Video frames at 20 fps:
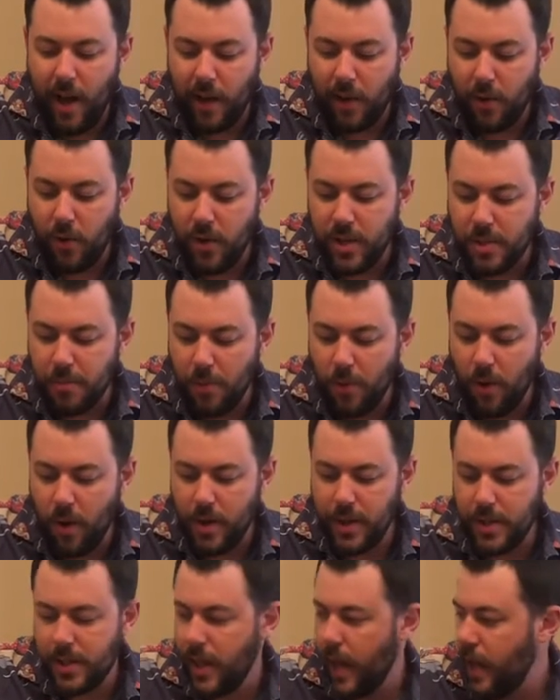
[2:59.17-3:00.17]
Chris
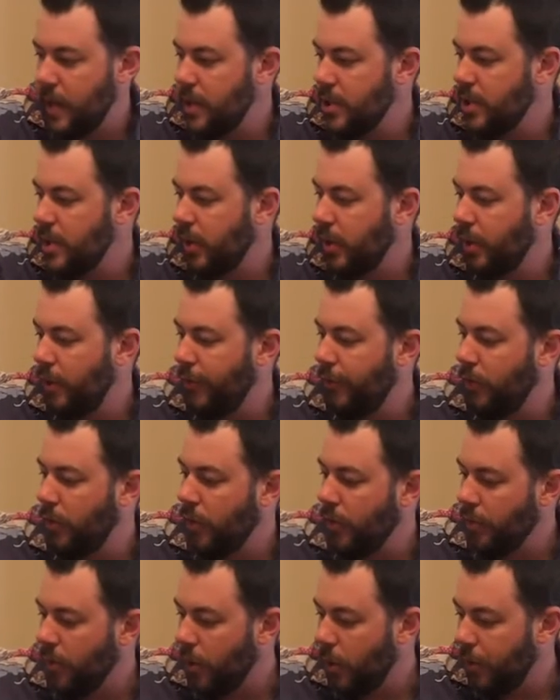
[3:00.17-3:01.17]
Morris, the head distiller
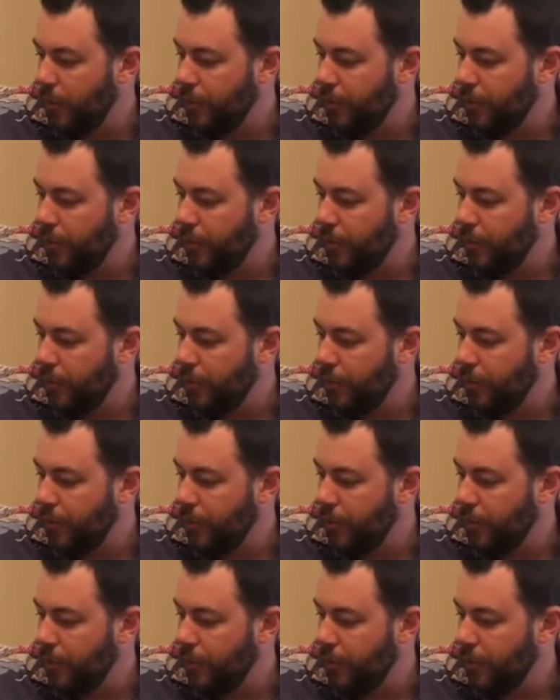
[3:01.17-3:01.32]
for Old